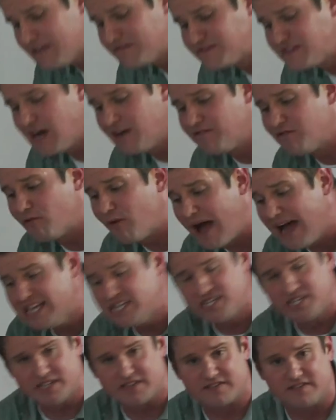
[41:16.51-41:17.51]
of self
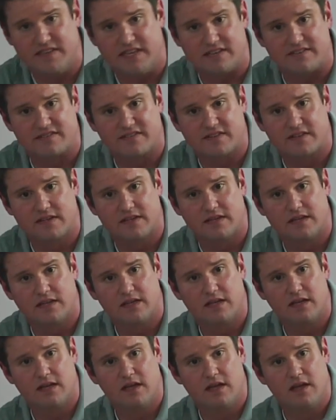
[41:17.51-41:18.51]
righteousness.
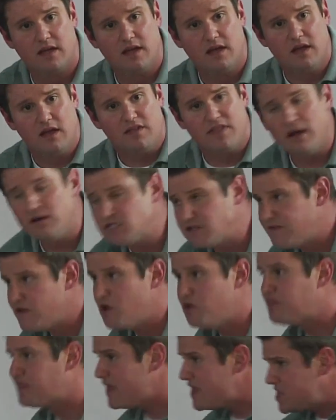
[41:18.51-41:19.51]
Those of you
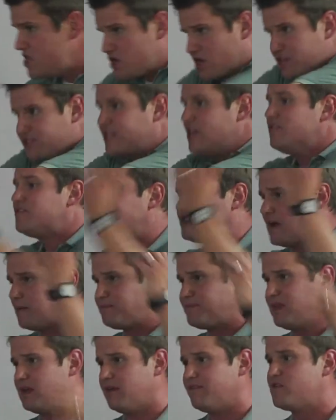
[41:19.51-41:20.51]
who think you can do
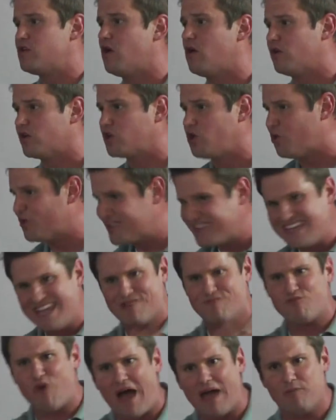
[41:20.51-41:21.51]
something of your own accord to
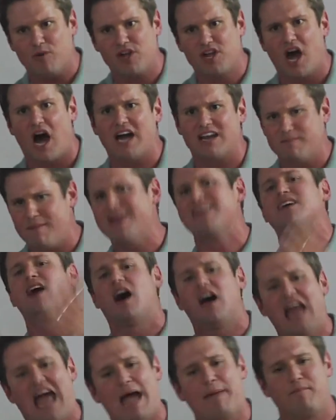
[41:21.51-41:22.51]
get right with God, to make
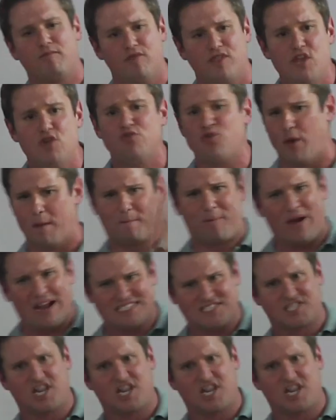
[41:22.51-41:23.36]
God happy with you, to impress